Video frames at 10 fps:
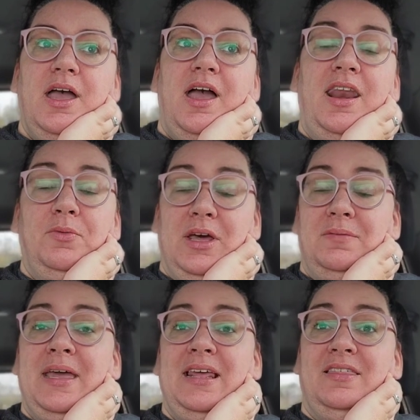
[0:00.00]
And I wound up
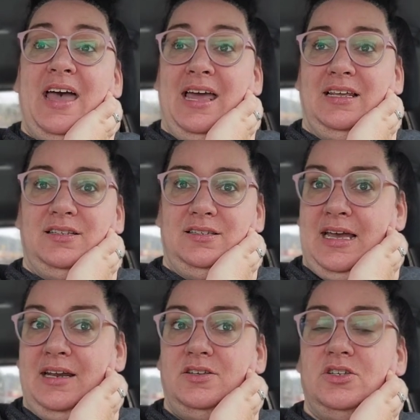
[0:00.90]
getting that
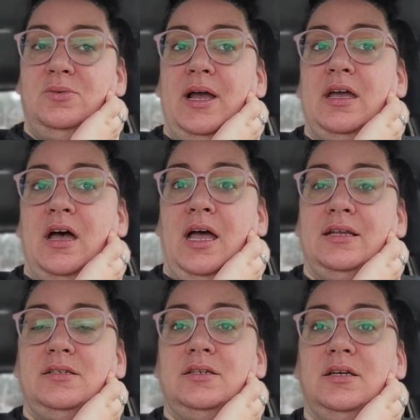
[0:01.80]
instead. So I
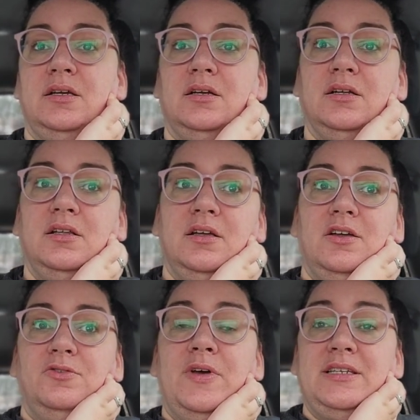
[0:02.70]
got
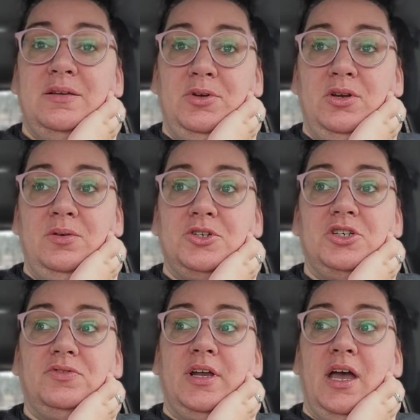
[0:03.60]
Fenty Beauty, which
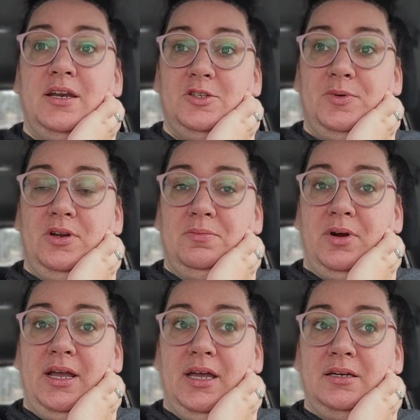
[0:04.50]
is Rihanna's beauty
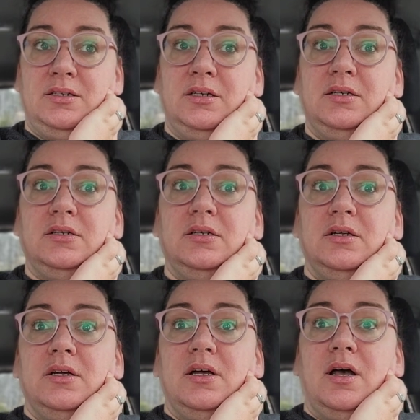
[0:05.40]
brand.
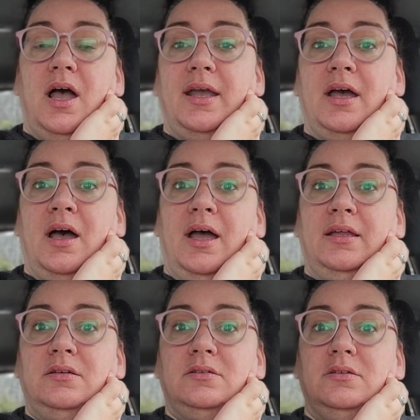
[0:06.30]
I
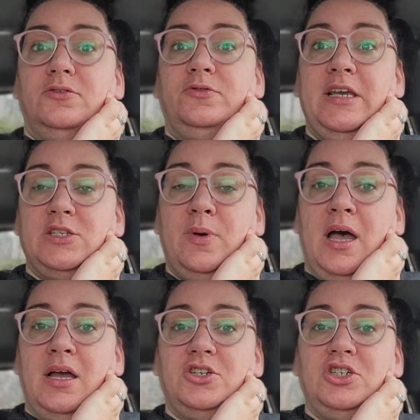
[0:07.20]
got face
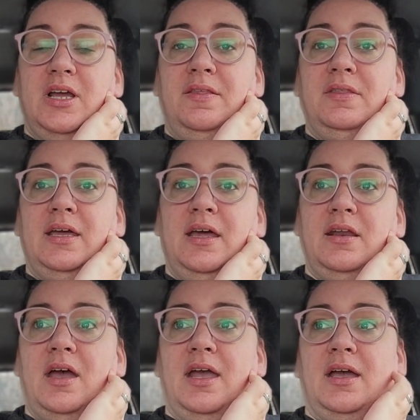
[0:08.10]
wash and
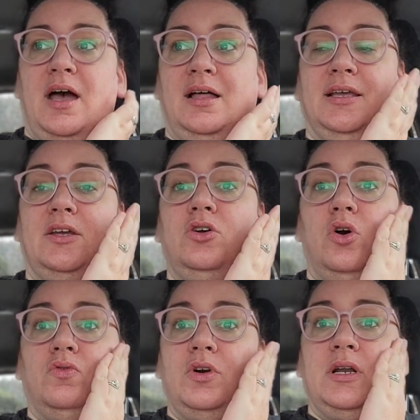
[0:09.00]
then I got like an
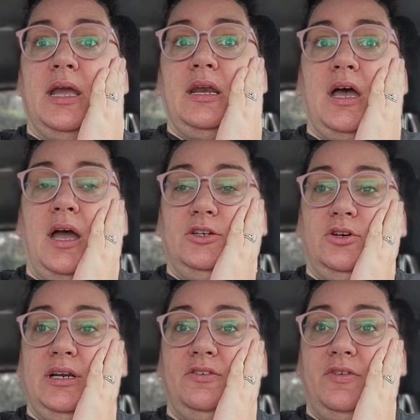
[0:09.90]
overnight
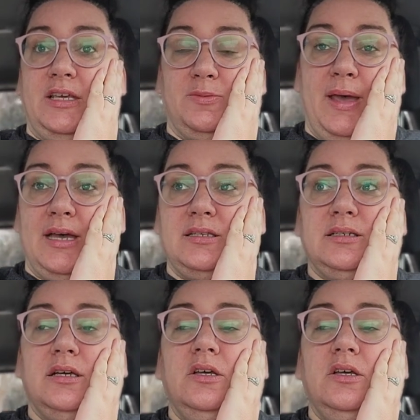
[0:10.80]
hydrating face mask.